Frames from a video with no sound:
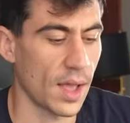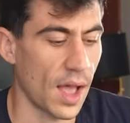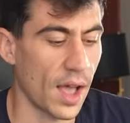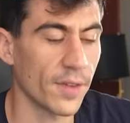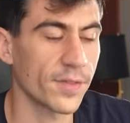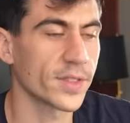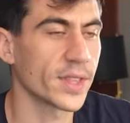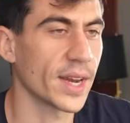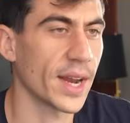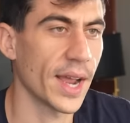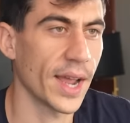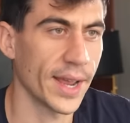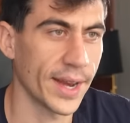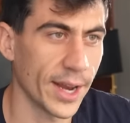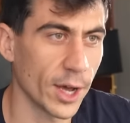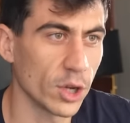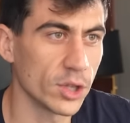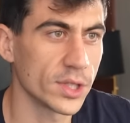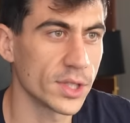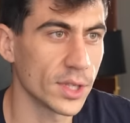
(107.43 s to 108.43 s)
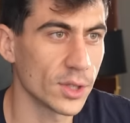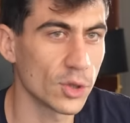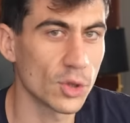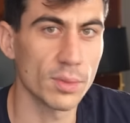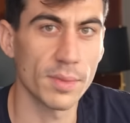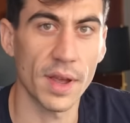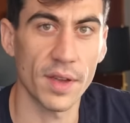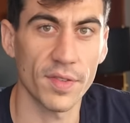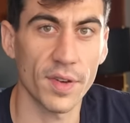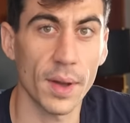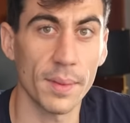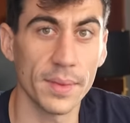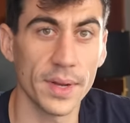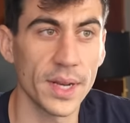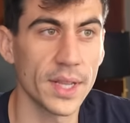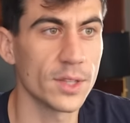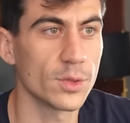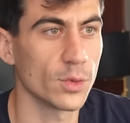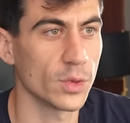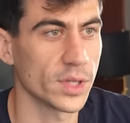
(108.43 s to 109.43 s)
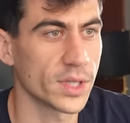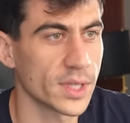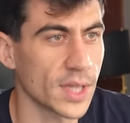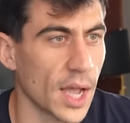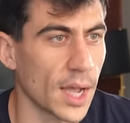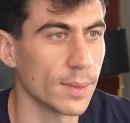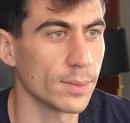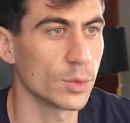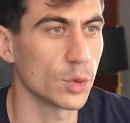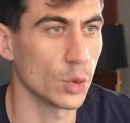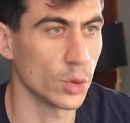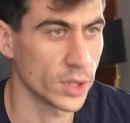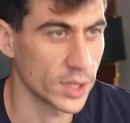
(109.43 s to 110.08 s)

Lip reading: After I announced it to my family, it was time to